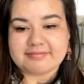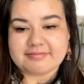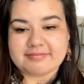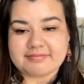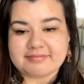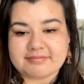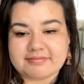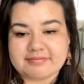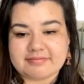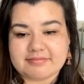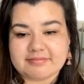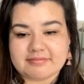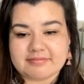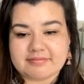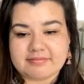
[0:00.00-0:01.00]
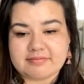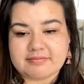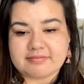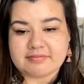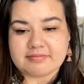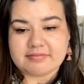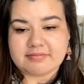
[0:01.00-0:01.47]

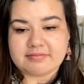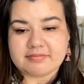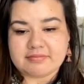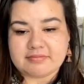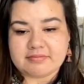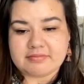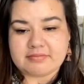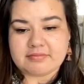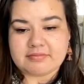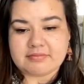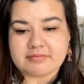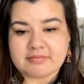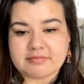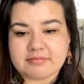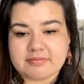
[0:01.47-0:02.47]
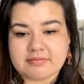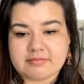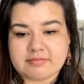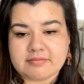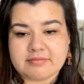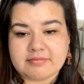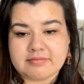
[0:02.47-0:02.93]

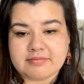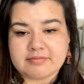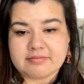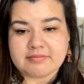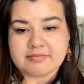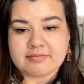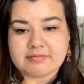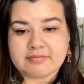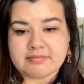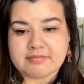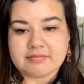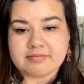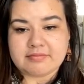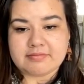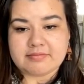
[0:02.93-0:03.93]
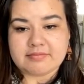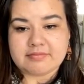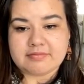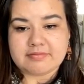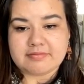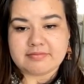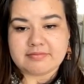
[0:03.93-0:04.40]

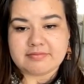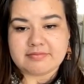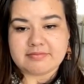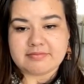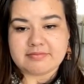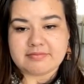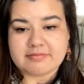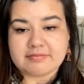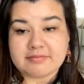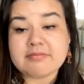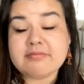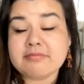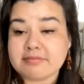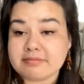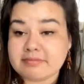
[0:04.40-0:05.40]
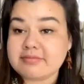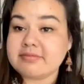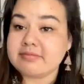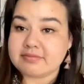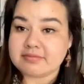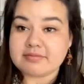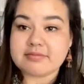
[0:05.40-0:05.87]

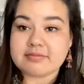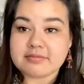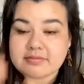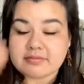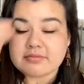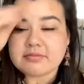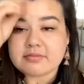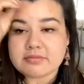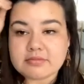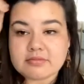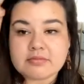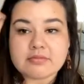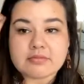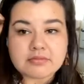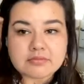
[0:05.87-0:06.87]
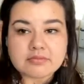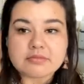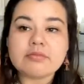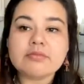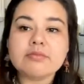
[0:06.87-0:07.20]
[no speech]